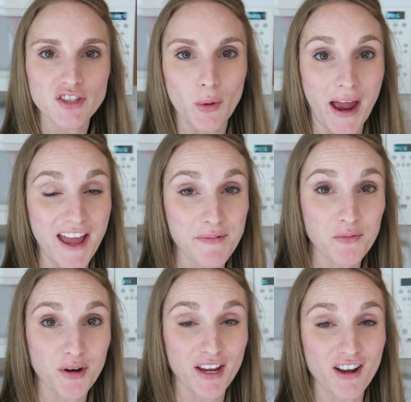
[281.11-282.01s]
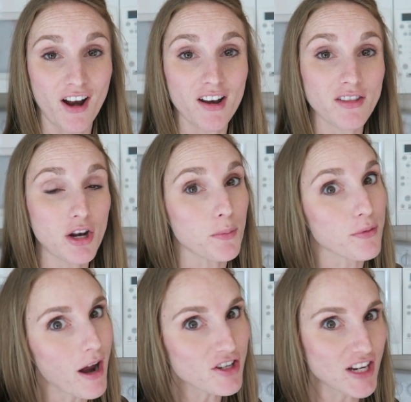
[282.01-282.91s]
So I have been working on a little
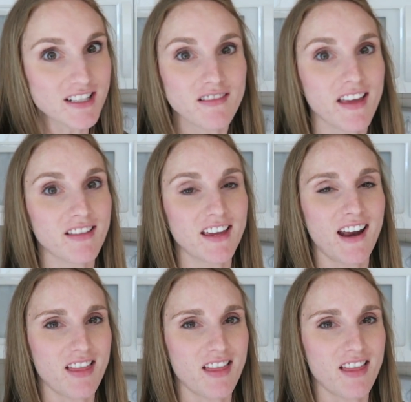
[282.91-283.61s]
project lately